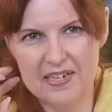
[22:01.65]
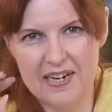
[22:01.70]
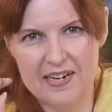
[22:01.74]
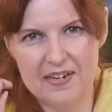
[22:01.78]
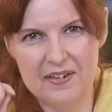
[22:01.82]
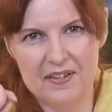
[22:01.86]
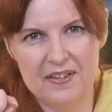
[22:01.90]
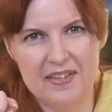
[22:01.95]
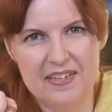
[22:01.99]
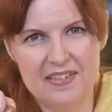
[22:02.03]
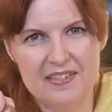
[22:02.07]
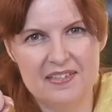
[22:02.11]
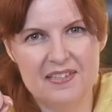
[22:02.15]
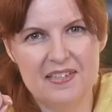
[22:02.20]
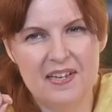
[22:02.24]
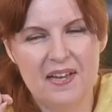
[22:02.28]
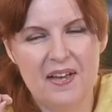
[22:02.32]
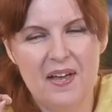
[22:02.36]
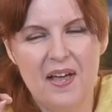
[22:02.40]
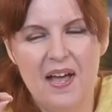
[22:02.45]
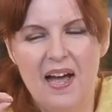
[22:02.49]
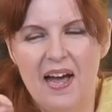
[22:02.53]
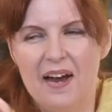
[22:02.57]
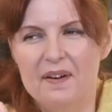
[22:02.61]
title is,
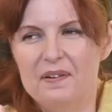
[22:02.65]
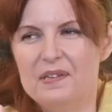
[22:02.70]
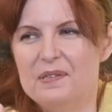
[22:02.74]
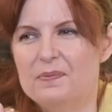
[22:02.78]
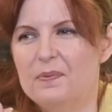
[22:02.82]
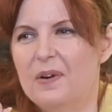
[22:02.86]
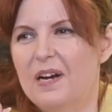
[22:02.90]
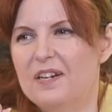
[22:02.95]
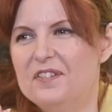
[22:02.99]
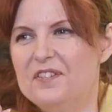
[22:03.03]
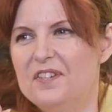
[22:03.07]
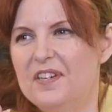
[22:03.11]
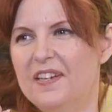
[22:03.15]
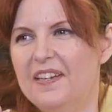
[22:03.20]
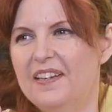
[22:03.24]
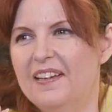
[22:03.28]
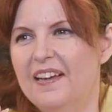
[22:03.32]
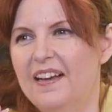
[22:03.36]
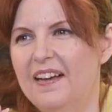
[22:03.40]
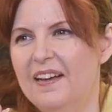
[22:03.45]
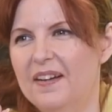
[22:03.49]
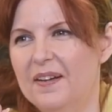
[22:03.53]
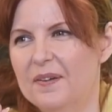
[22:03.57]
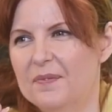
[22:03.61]
I was
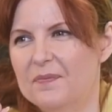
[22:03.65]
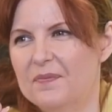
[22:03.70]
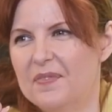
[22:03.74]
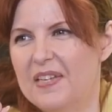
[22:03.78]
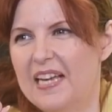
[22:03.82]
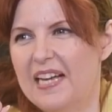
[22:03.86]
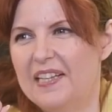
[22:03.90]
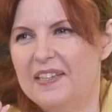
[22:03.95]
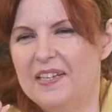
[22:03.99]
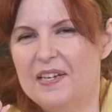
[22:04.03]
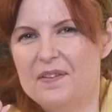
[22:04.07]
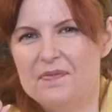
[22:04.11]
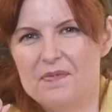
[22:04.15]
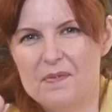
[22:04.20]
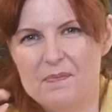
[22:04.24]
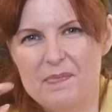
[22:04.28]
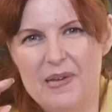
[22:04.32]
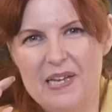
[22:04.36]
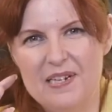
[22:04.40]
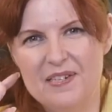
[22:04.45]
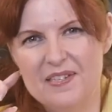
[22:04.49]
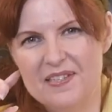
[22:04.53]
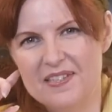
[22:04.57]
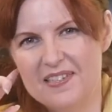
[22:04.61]
watching Kelly from
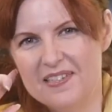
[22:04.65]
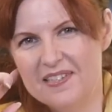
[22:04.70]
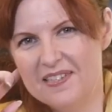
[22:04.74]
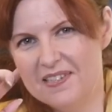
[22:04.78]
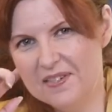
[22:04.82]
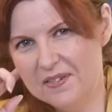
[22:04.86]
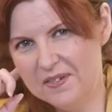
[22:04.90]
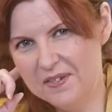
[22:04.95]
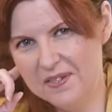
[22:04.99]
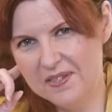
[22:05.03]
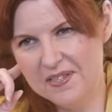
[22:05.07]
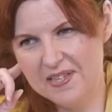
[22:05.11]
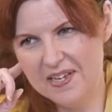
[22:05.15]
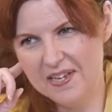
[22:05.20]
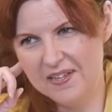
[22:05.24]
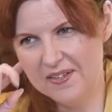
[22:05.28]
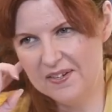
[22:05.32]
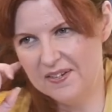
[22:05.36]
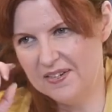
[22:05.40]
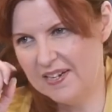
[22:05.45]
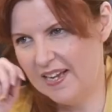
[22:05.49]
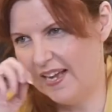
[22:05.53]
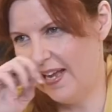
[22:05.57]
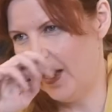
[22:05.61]
Pages and Stitches the
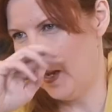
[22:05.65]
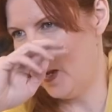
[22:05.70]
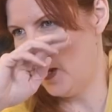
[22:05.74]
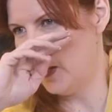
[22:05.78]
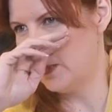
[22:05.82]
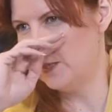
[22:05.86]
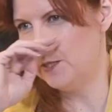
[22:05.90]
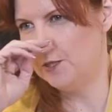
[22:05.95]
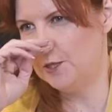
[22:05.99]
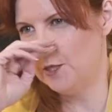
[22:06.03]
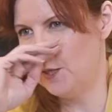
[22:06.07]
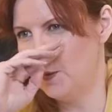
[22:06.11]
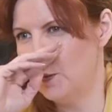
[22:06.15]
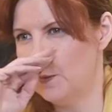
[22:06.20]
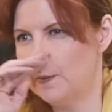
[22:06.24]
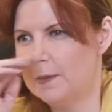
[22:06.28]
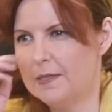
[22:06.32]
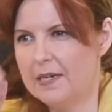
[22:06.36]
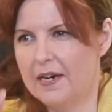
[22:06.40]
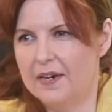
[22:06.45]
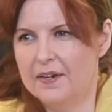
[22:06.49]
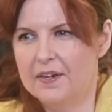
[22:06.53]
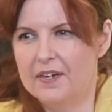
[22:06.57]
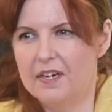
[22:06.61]
other day, and she was
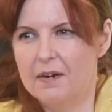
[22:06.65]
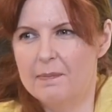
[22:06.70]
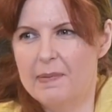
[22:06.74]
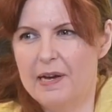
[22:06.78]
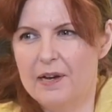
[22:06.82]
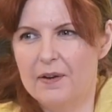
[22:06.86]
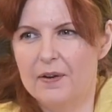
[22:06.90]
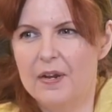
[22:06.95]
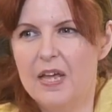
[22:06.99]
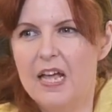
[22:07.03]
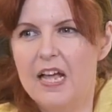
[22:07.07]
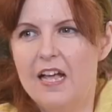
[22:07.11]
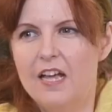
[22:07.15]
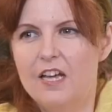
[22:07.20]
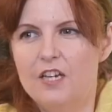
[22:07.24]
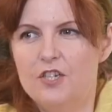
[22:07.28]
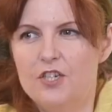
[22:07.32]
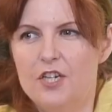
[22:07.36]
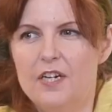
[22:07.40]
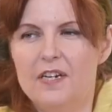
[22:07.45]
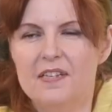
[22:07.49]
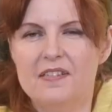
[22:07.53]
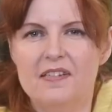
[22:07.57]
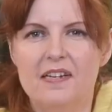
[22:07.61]
talking about,
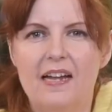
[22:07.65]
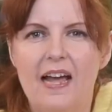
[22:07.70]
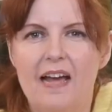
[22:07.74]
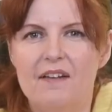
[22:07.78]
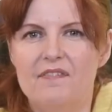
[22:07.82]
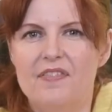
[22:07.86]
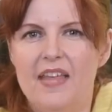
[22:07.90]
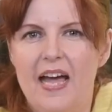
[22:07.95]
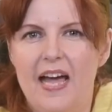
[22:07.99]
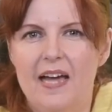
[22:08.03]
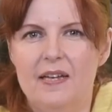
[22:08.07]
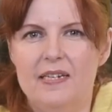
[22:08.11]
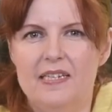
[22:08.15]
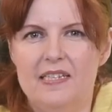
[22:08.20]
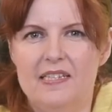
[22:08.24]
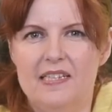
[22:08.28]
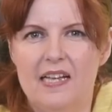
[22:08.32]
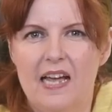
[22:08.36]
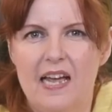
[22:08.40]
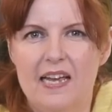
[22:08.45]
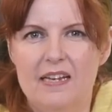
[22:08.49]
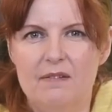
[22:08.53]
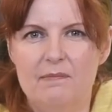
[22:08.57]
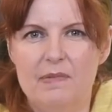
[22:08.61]
she doesn't have that
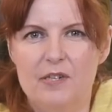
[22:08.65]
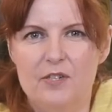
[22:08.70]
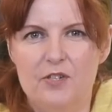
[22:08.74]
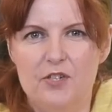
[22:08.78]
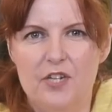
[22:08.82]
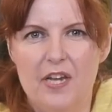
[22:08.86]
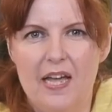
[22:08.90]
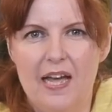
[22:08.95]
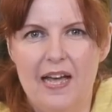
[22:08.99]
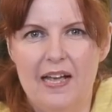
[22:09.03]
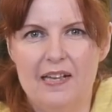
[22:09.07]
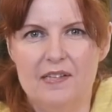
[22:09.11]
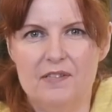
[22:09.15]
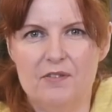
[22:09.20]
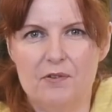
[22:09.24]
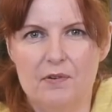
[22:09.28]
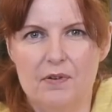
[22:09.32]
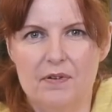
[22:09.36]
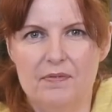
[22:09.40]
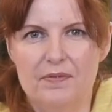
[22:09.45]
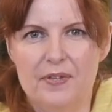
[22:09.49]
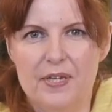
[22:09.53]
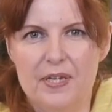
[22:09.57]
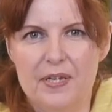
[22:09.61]
design, but she has
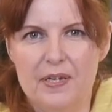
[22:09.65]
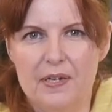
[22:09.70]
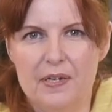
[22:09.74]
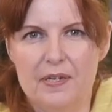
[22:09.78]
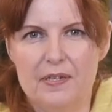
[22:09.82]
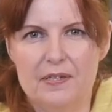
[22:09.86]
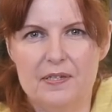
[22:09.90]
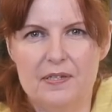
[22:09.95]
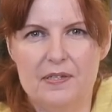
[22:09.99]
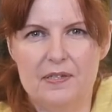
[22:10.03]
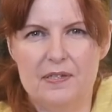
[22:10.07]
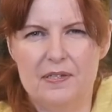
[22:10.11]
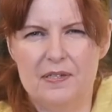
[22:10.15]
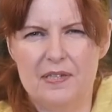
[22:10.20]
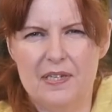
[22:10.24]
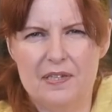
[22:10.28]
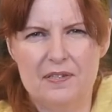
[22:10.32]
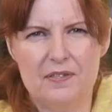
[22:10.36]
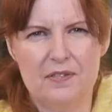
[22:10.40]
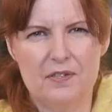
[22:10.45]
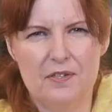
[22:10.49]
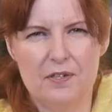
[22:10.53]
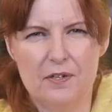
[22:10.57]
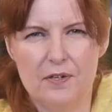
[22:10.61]
sort of like a
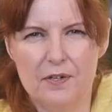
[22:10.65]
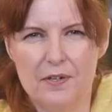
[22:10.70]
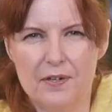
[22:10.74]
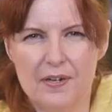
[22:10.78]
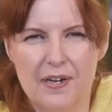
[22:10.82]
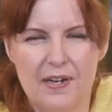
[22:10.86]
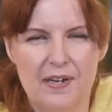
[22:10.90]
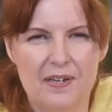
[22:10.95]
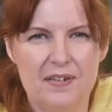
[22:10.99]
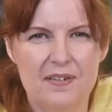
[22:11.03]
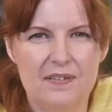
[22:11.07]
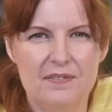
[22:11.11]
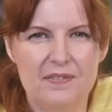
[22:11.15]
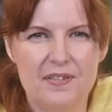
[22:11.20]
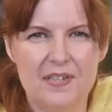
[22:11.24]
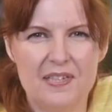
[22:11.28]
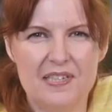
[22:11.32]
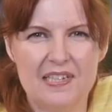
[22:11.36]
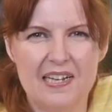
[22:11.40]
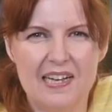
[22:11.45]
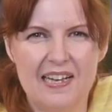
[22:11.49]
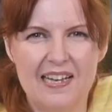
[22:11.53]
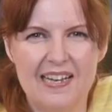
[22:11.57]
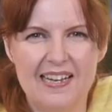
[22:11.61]
sister kind of
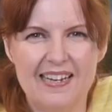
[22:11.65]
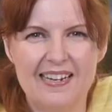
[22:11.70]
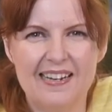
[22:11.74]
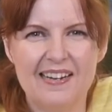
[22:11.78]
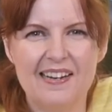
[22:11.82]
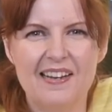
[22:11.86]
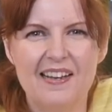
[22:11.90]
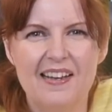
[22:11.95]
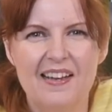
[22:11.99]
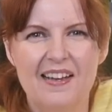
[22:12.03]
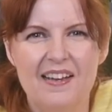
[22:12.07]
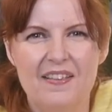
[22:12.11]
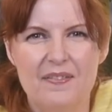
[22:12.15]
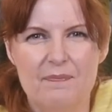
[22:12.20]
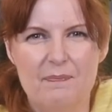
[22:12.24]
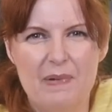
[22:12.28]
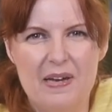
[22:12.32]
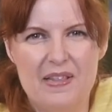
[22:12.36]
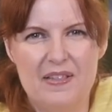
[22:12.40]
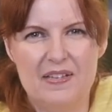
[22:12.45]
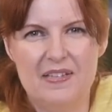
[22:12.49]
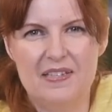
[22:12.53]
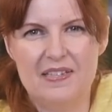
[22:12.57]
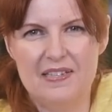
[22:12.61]
design
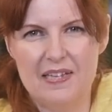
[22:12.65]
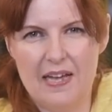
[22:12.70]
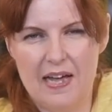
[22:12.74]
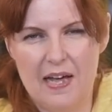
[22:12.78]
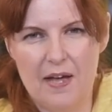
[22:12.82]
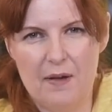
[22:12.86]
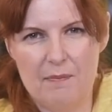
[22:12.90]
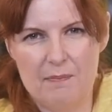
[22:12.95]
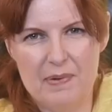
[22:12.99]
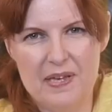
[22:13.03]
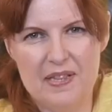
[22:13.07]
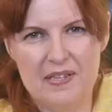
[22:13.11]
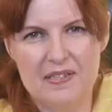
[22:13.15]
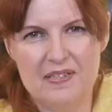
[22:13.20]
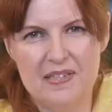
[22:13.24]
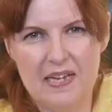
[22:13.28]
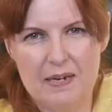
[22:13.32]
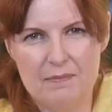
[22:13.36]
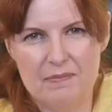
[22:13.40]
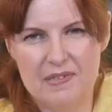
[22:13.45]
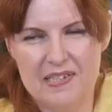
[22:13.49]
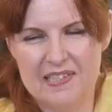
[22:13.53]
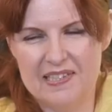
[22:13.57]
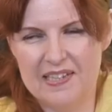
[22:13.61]
by the
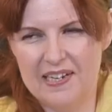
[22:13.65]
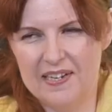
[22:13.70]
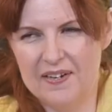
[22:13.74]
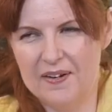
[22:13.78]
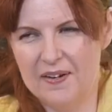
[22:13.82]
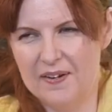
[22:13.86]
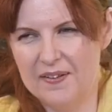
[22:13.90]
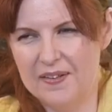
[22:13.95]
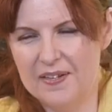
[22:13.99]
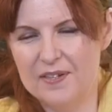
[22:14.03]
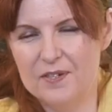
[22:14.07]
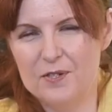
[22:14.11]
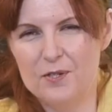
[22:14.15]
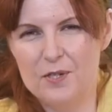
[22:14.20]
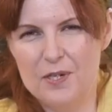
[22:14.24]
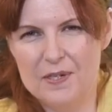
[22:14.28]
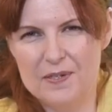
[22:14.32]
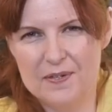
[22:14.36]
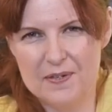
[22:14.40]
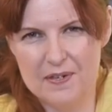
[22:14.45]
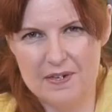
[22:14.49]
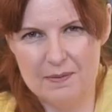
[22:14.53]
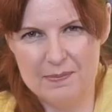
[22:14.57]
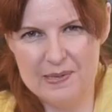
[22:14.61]
same designer that
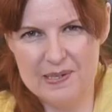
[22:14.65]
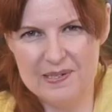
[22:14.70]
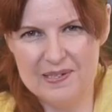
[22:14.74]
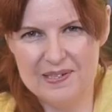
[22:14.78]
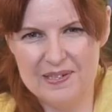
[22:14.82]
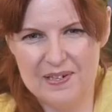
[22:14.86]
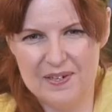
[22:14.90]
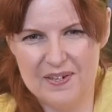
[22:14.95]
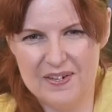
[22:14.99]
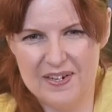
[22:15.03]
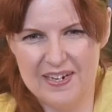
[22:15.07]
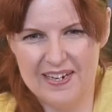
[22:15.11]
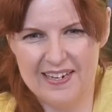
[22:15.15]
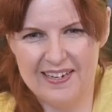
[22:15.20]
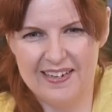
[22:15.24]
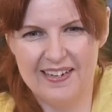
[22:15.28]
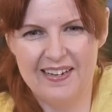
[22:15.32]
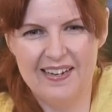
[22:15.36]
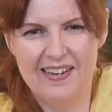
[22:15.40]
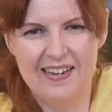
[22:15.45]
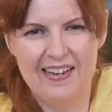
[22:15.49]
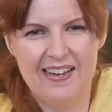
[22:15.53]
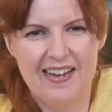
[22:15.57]
she's going to be starting.